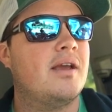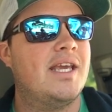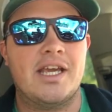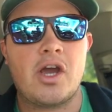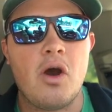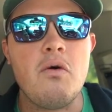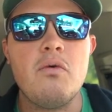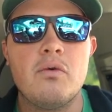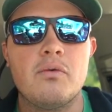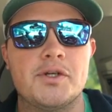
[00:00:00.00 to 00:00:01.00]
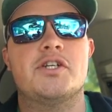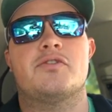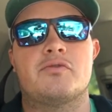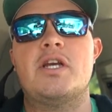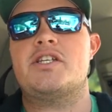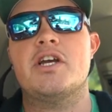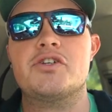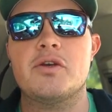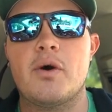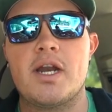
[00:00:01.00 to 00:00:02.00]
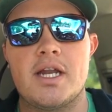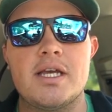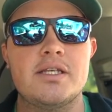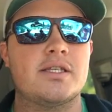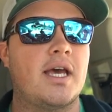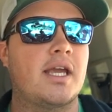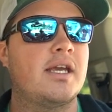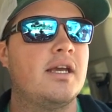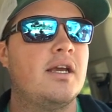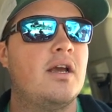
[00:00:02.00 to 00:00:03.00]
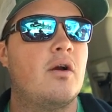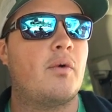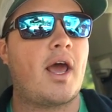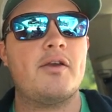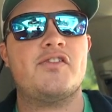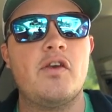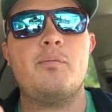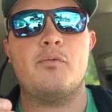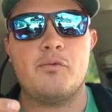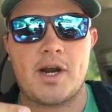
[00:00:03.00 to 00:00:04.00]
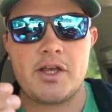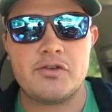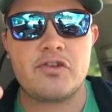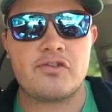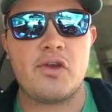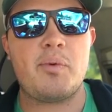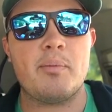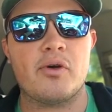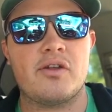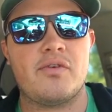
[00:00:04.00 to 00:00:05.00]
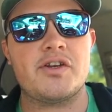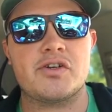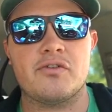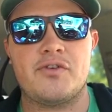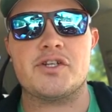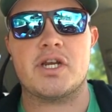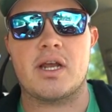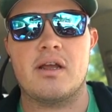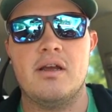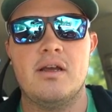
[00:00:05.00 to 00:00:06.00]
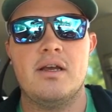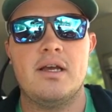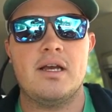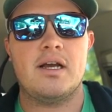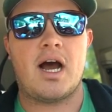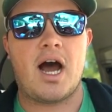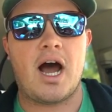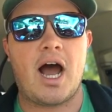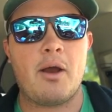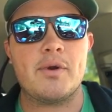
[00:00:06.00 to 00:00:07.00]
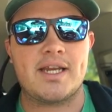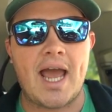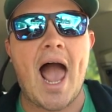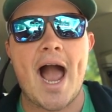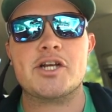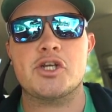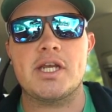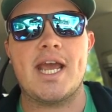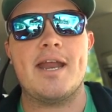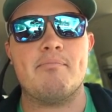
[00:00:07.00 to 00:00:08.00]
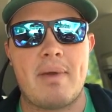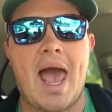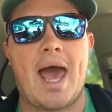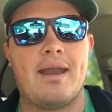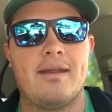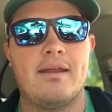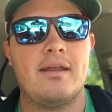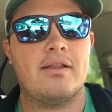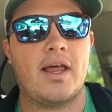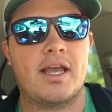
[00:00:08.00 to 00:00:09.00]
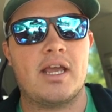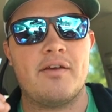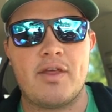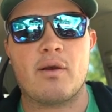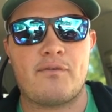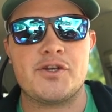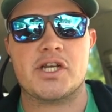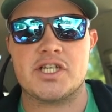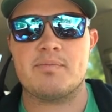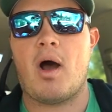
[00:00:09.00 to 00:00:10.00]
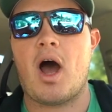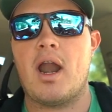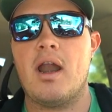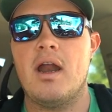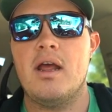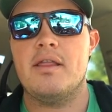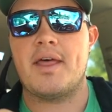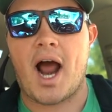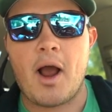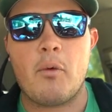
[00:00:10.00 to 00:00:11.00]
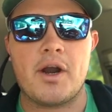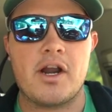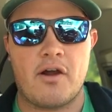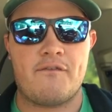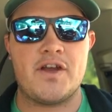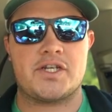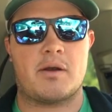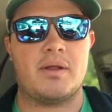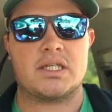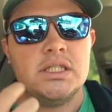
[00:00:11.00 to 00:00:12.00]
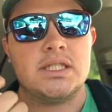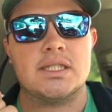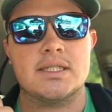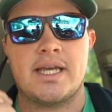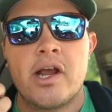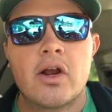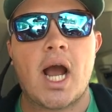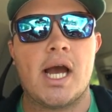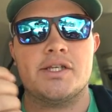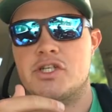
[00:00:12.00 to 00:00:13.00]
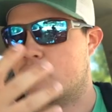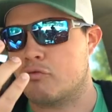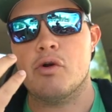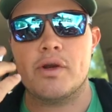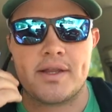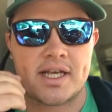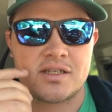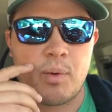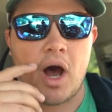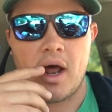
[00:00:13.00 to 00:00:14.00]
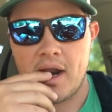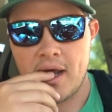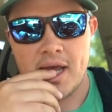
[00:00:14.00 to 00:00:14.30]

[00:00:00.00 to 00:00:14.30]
ego, which is essentially what it is. Like when I see, when I used to see people conventional fishing, I would actually get mad. Like if they were fishing a spot that I wanted to go fish. I'd be like, oh, gear guys, just ruining that spot.